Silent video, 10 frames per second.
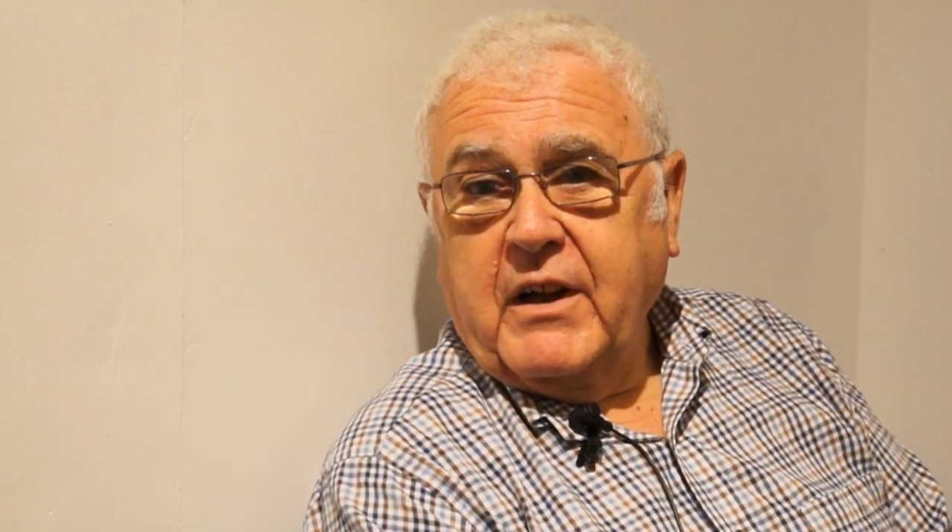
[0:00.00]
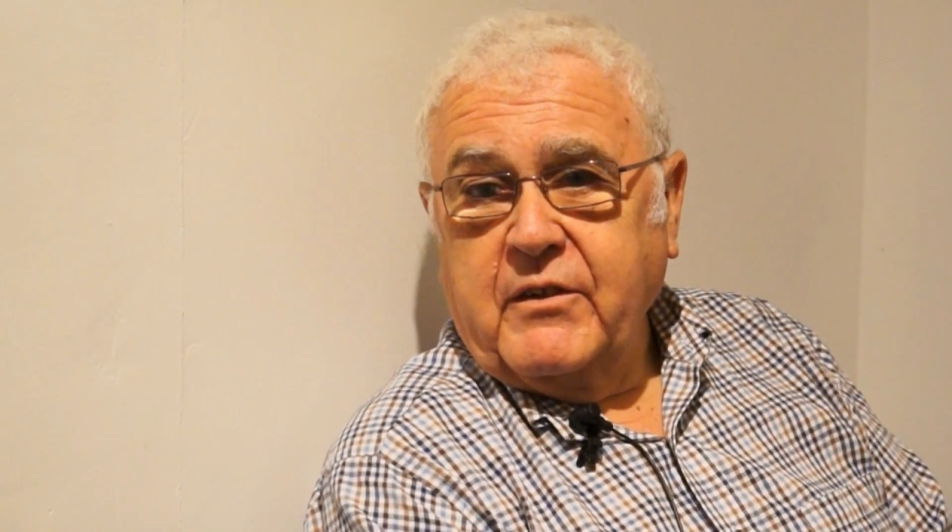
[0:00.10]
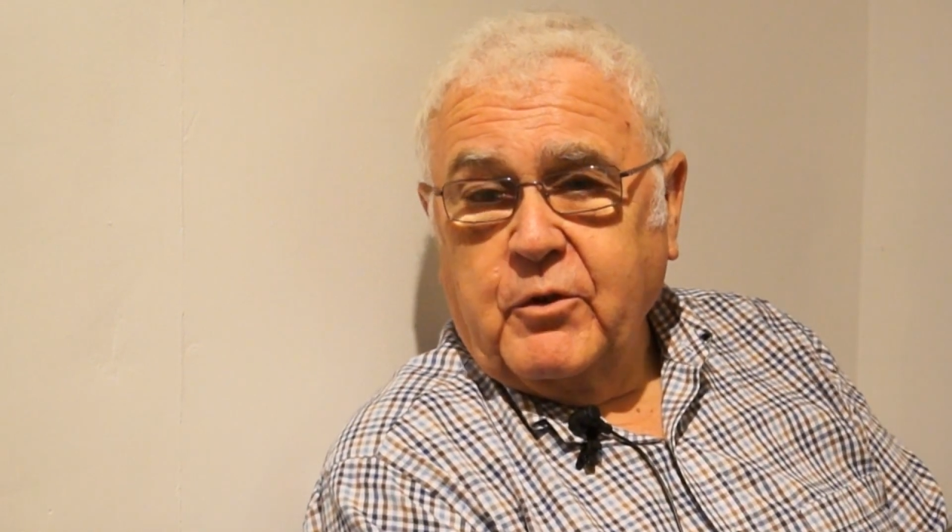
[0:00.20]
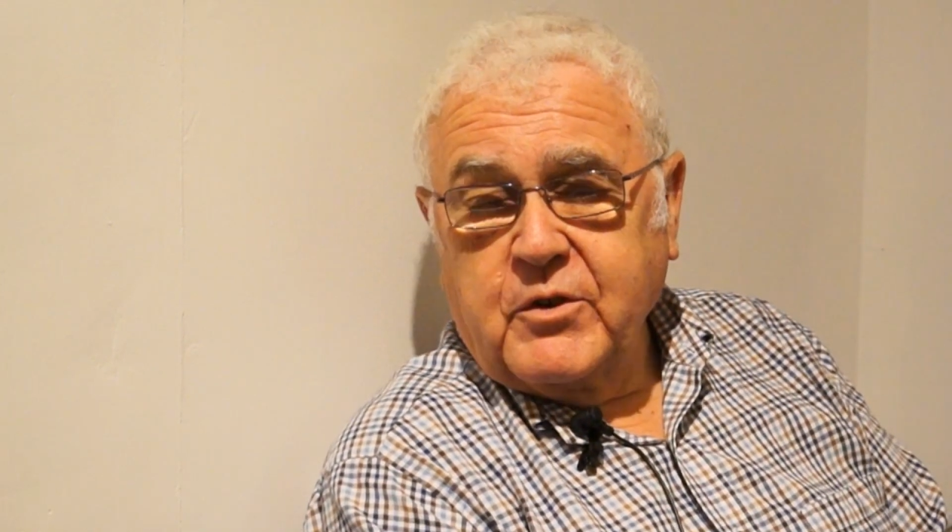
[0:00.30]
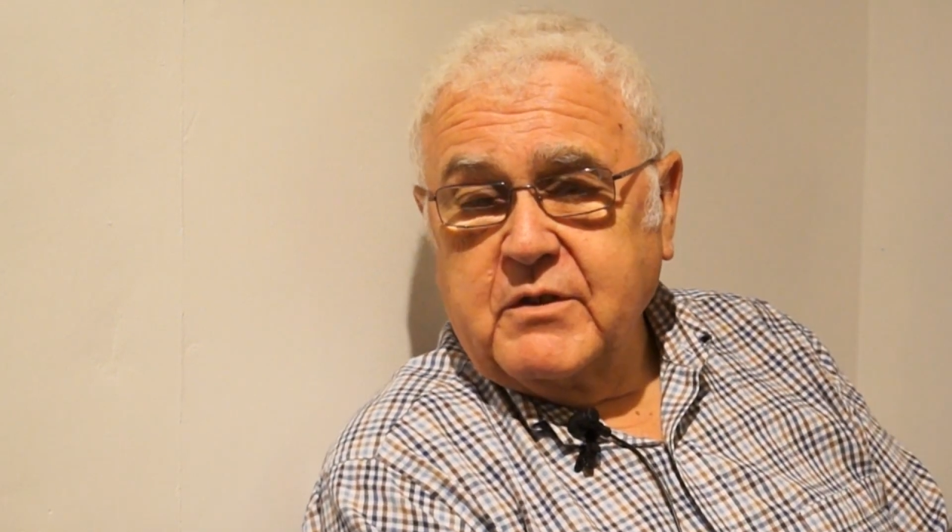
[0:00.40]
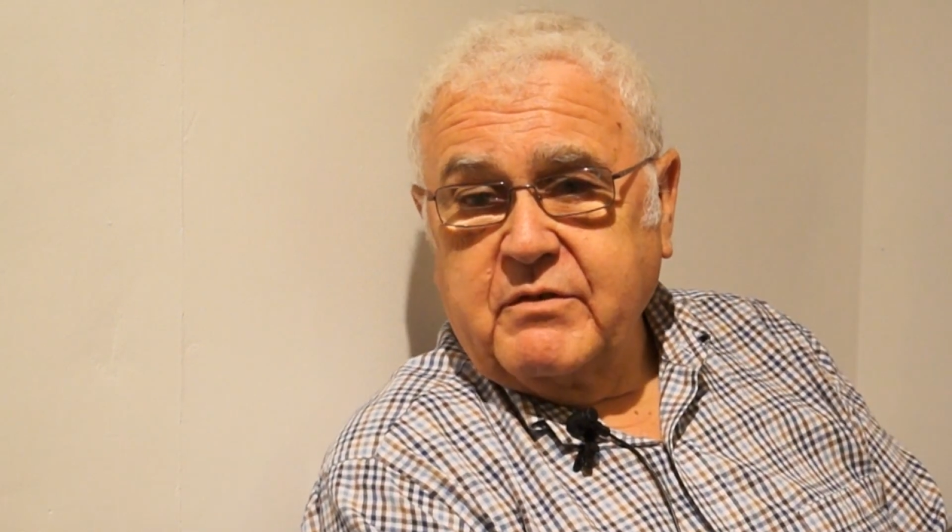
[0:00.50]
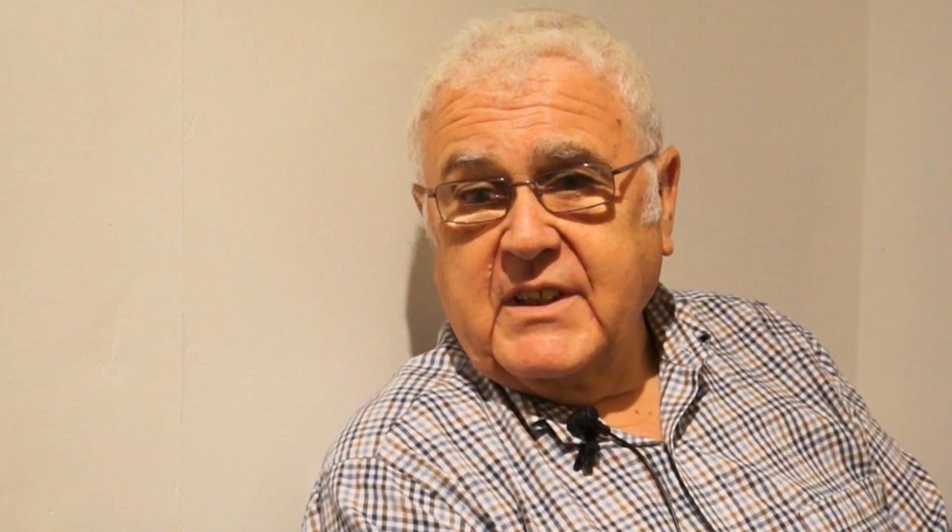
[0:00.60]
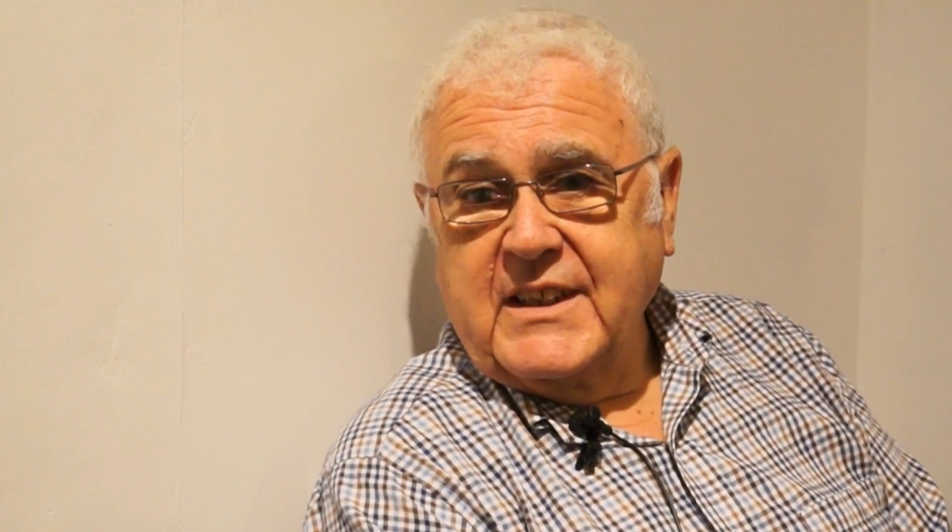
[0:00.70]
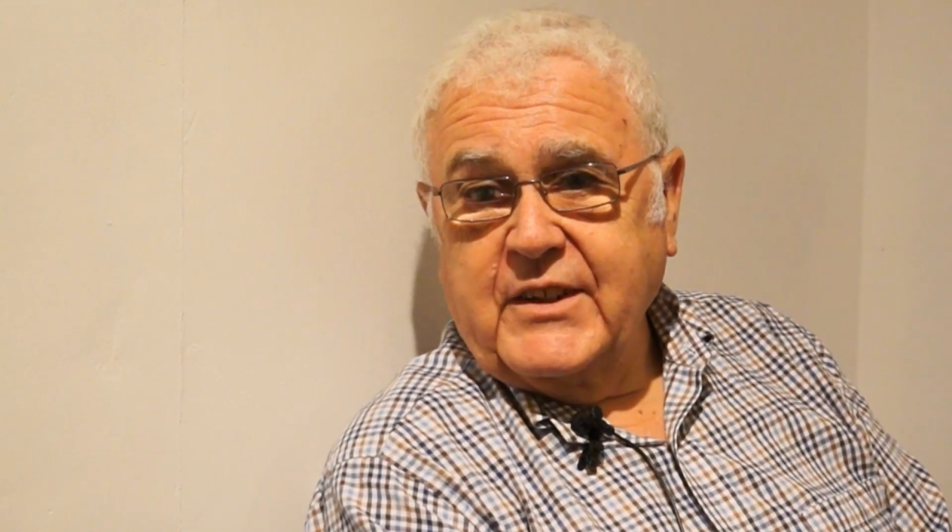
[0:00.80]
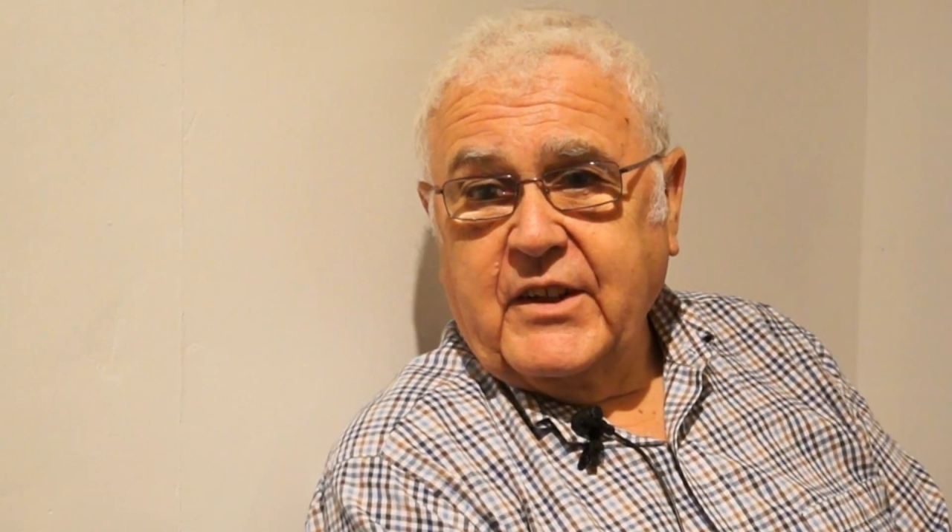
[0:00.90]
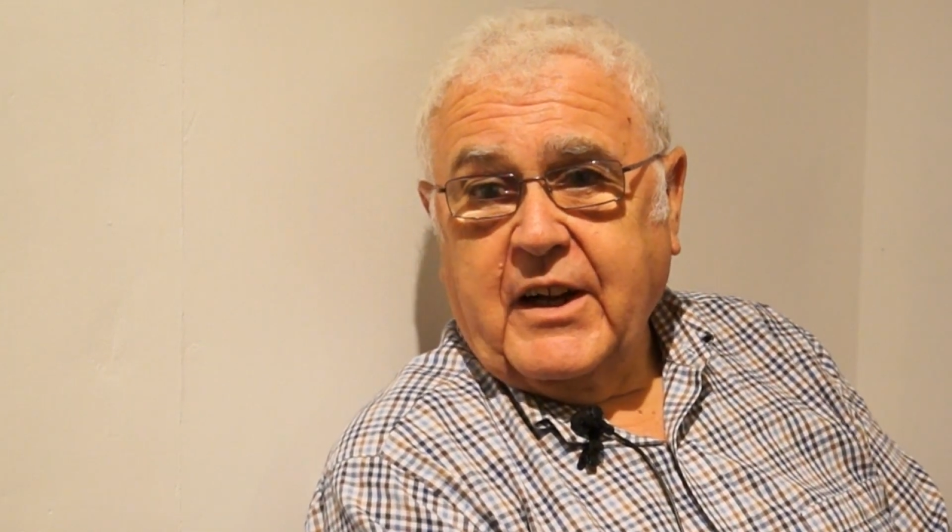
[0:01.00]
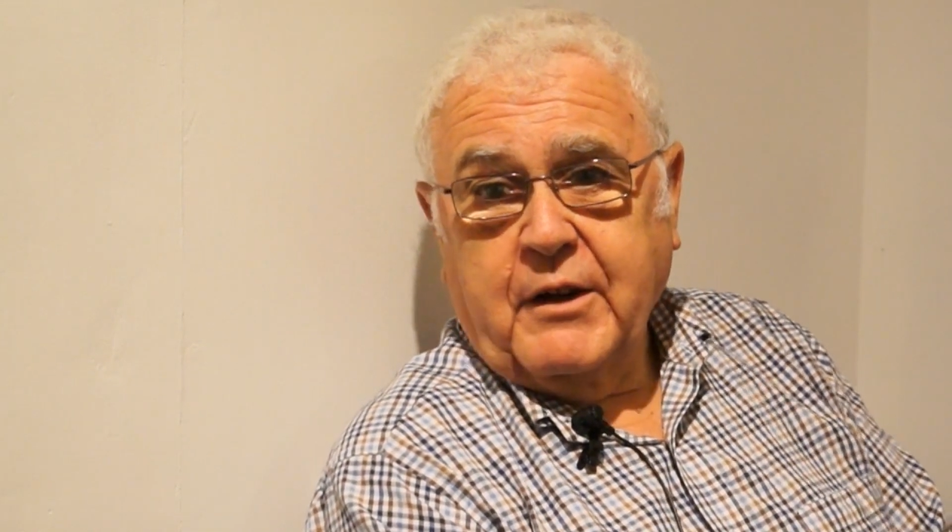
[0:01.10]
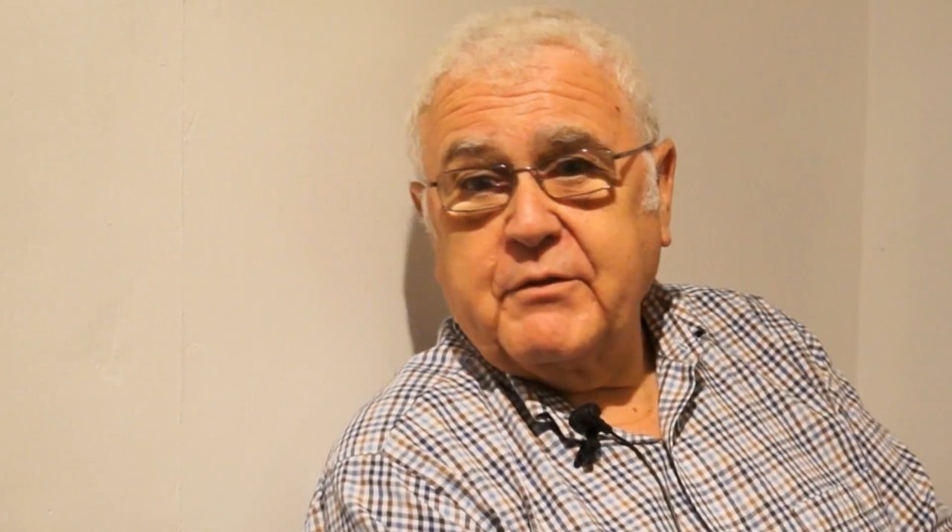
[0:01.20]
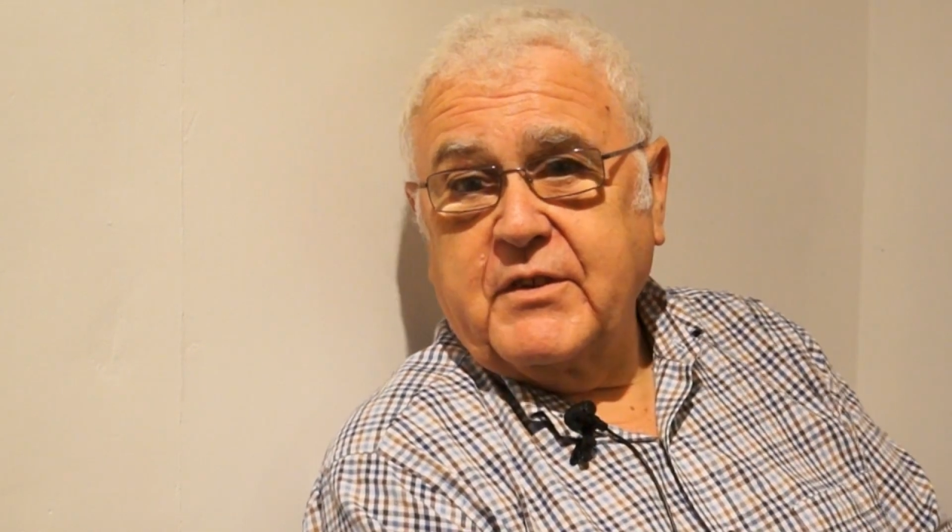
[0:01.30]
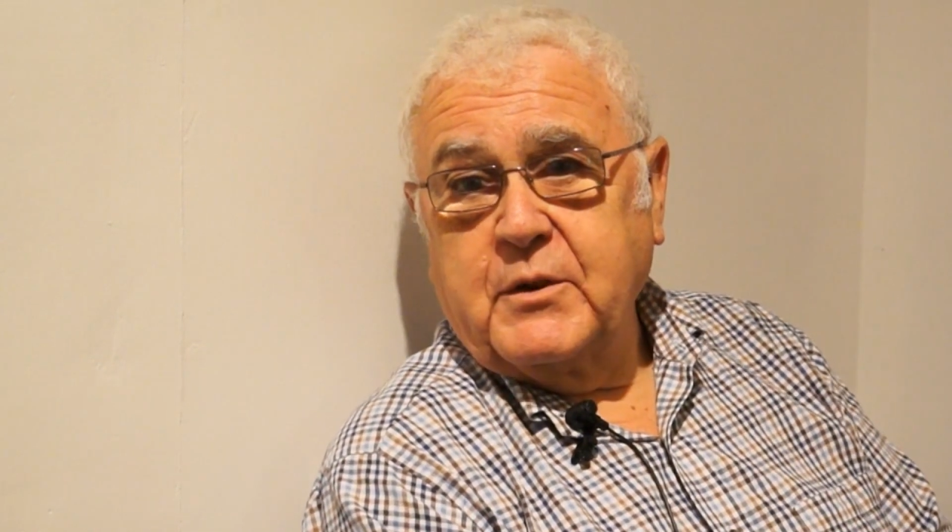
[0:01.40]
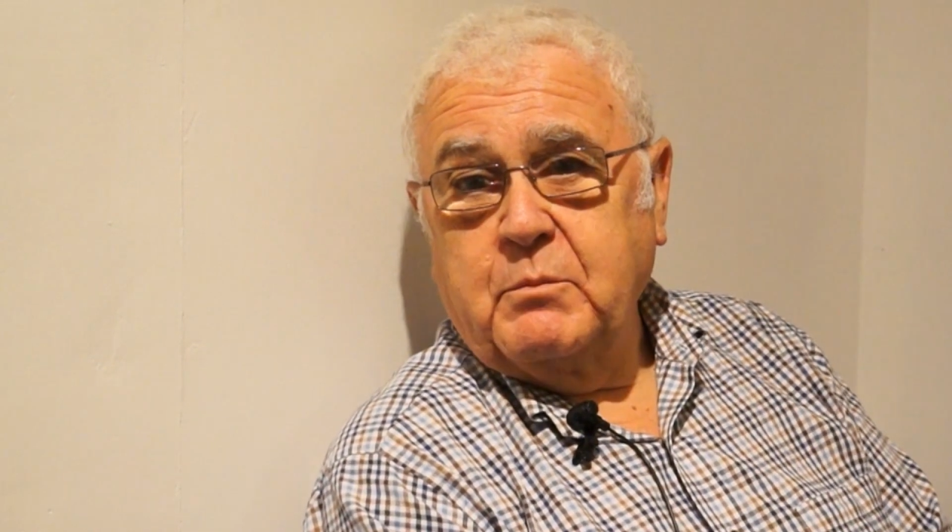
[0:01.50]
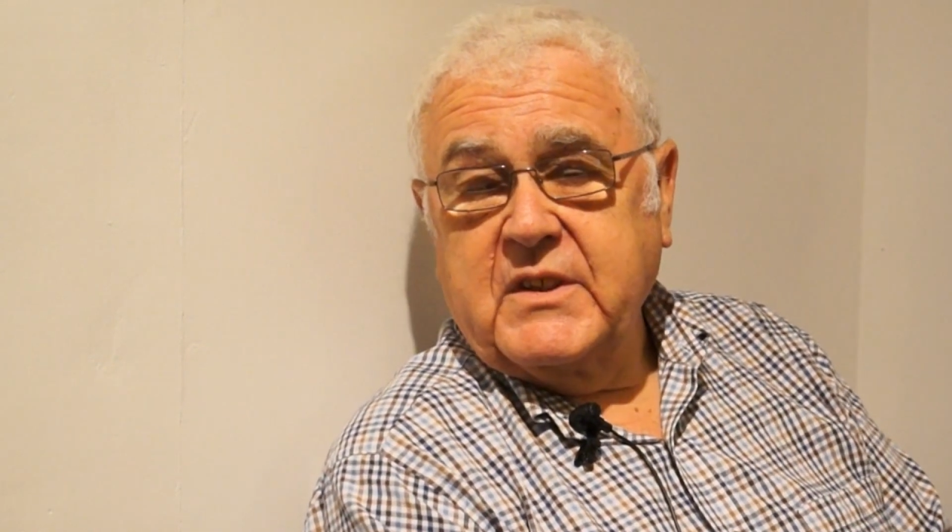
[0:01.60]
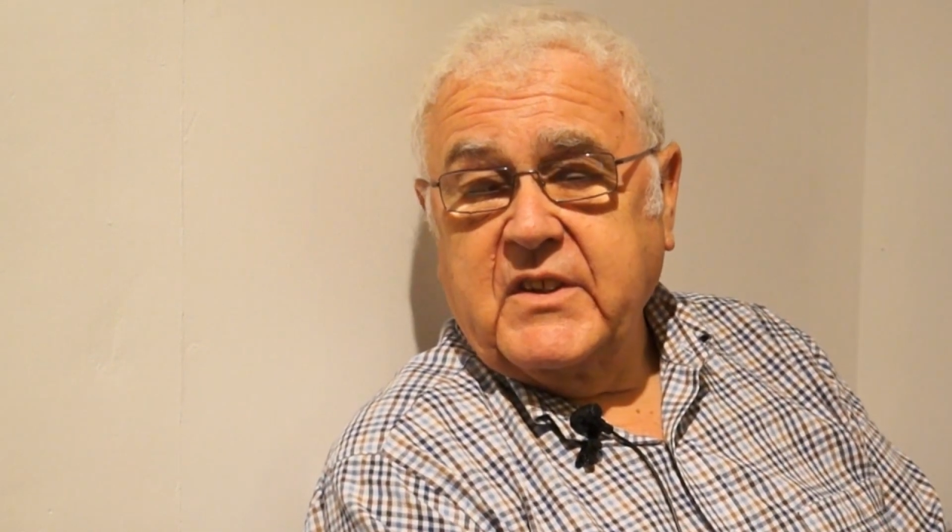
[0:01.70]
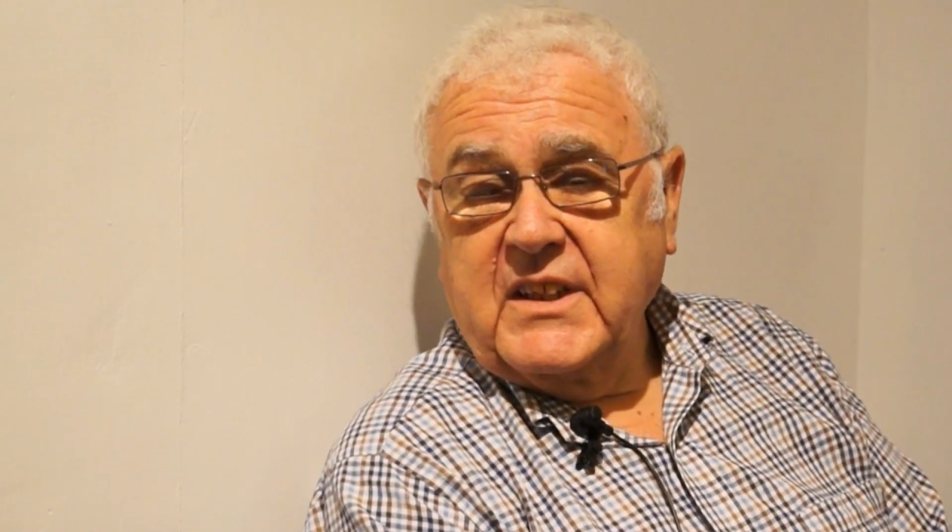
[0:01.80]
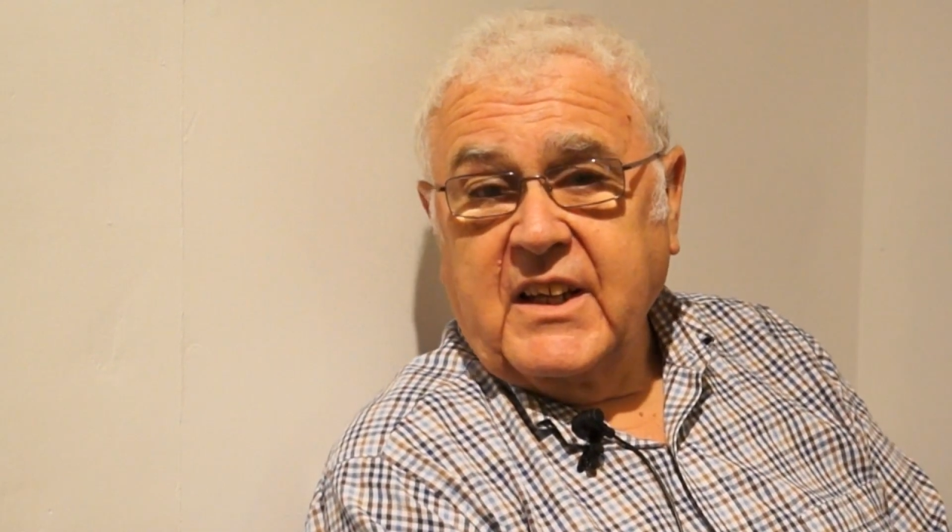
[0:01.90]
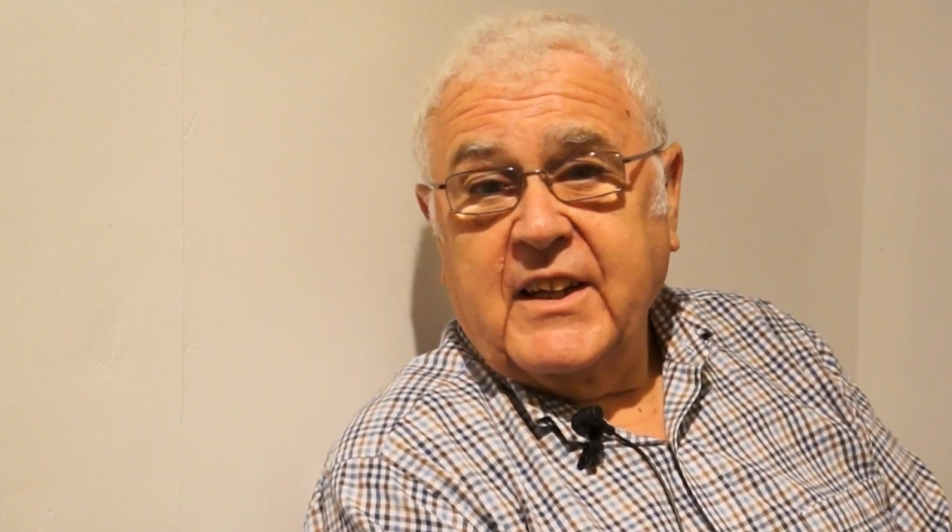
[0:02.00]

notified after the meeting